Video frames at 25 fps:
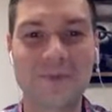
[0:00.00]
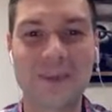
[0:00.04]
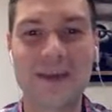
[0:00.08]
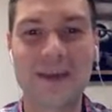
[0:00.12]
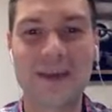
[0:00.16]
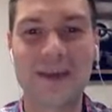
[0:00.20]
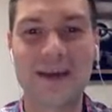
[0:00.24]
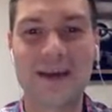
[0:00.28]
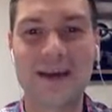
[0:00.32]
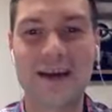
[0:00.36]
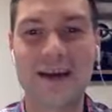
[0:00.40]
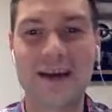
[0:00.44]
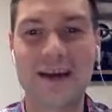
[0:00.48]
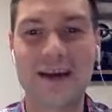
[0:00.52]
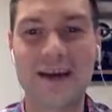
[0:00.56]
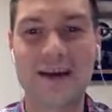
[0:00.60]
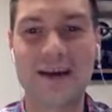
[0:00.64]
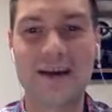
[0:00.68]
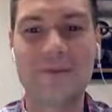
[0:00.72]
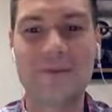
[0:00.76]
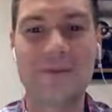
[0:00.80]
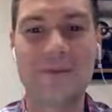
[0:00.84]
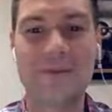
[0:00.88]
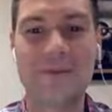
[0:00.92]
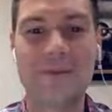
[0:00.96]

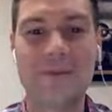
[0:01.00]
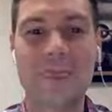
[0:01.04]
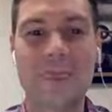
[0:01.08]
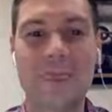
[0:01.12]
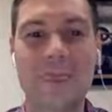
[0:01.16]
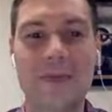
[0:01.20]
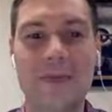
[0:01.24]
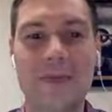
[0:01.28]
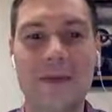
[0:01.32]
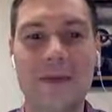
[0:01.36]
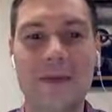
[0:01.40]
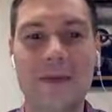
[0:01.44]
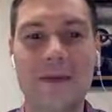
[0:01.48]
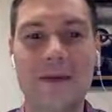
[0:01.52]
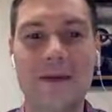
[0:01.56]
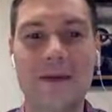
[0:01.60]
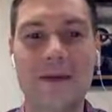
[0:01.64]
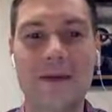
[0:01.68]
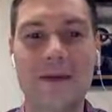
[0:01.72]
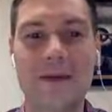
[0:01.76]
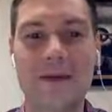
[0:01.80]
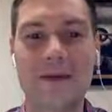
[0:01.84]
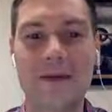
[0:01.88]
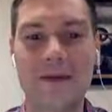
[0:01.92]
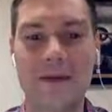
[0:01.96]

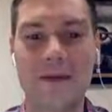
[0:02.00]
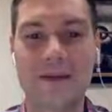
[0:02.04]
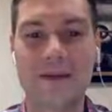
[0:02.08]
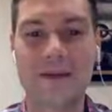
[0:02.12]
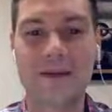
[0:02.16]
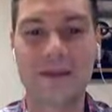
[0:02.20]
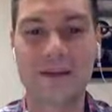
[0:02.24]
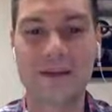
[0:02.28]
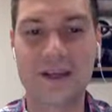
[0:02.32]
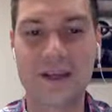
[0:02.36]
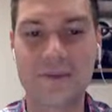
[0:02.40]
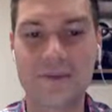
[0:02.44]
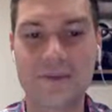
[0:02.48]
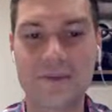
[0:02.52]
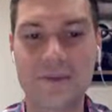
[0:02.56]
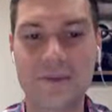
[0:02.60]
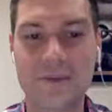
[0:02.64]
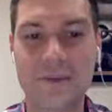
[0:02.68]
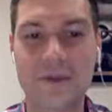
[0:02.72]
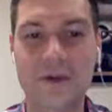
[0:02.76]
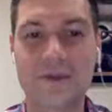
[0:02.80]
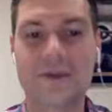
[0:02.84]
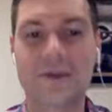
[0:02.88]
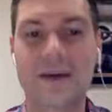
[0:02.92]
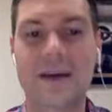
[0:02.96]
article that we did,
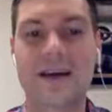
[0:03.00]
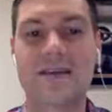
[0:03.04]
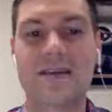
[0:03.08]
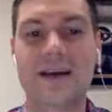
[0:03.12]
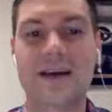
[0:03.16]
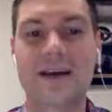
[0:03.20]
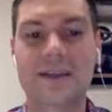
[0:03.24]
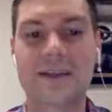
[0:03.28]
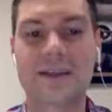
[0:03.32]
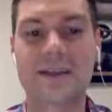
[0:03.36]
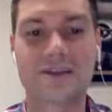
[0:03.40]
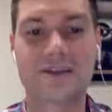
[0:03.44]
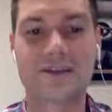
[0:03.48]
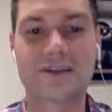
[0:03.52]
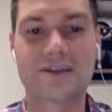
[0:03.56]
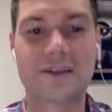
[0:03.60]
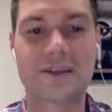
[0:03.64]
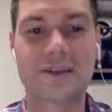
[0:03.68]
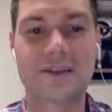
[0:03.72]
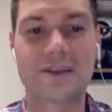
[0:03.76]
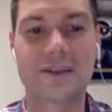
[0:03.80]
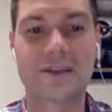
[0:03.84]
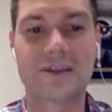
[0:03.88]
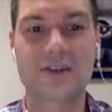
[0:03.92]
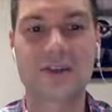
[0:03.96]
where I've got lots of
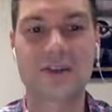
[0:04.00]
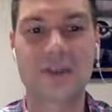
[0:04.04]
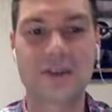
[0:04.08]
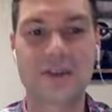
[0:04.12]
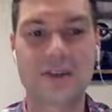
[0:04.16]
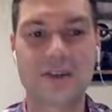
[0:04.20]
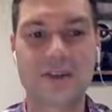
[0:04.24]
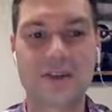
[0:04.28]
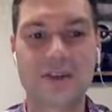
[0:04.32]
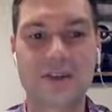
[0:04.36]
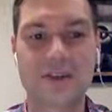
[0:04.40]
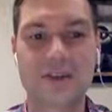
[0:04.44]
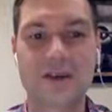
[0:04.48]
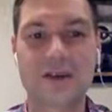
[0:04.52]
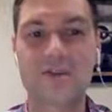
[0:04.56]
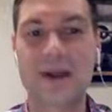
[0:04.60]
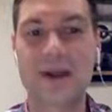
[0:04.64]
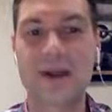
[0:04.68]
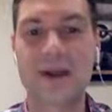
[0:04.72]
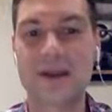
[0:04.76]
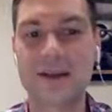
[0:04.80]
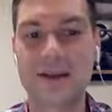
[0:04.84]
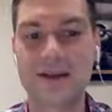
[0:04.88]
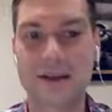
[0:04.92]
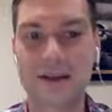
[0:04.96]
discussion questions that are
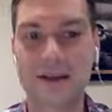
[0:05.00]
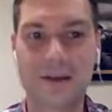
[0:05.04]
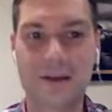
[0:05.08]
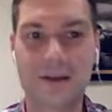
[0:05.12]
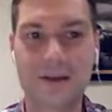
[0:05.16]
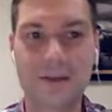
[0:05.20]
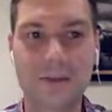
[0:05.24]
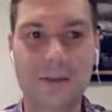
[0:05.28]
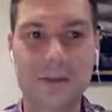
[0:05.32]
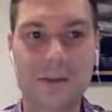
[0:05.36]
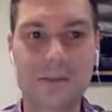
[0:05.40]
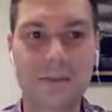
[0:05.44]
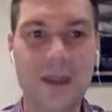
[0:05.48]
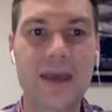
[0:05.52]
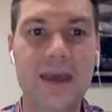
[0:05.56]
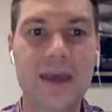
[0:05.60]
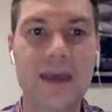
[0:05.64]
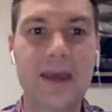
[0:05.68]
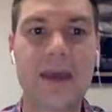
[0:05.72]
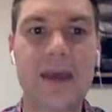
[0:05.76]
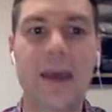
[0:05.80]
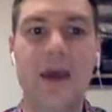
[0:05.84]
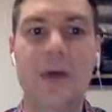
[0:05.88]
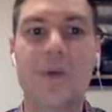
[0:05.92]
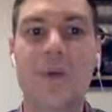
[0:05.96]
embedded in here.
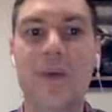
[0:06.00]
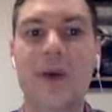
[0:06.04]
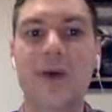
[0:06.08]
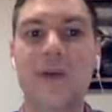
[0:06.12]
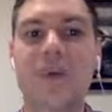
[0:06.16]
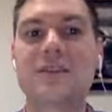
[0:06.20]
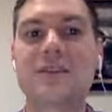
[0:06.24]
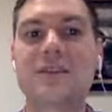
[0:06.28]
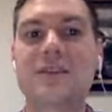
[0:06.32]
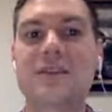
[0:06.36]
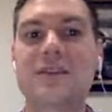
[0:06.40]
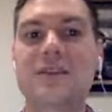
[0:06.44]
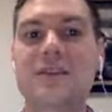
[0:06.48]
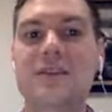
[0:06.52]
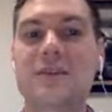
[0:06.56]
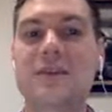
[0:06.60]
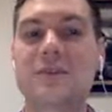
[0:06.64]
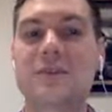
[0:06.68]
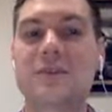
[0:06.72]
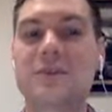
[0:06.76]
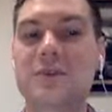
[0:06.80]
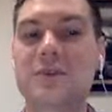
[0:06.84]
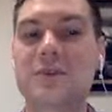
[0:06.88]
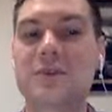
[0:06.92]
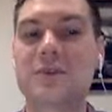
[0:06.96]
And when I want to see the
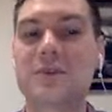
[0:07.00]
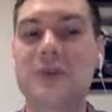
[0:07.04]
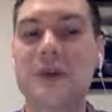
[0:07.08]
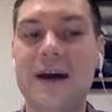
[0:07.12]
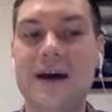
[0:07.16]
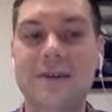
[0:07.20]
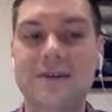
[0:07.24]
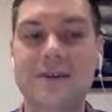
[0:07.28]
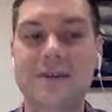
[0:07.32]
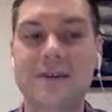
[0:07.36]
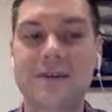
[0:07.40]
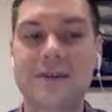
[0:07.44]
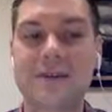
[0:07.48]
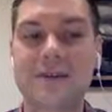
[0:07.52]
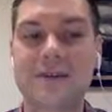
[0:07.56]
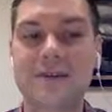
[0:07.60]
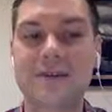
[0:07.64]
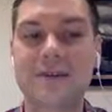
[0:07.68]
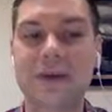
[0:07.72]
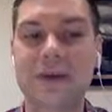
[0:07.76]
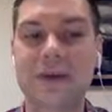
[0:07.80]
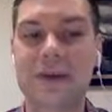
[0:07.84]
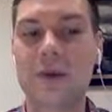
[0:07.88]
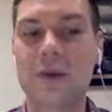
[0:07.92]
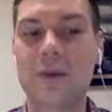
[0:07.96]
students' responses,
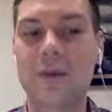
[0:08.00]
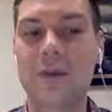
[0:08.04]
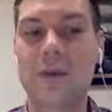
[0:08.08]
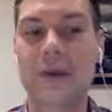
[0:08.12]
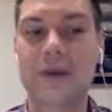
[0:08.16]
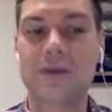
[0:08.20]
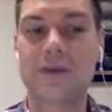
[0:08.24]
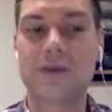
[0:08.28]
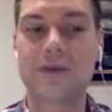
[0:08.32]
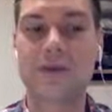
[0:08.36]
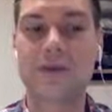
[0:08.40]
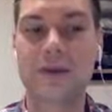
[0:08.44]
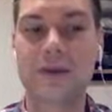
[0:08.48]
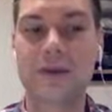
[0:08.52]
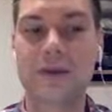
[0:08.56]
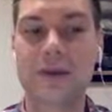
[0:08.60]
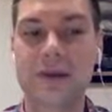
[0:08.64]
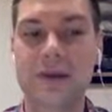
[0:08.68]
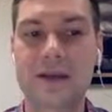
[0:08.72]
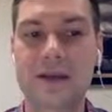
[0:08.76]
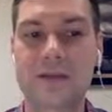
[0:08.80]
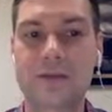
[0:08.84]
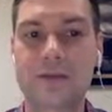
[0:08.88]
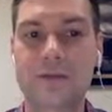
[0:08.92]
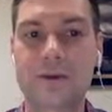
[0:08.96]
I go back over to the
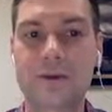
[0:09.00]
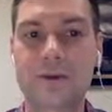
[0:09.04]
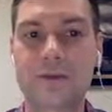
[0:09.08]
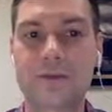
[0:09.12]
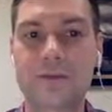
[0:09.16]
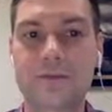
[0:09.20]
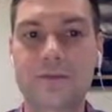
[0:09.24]
dashboard.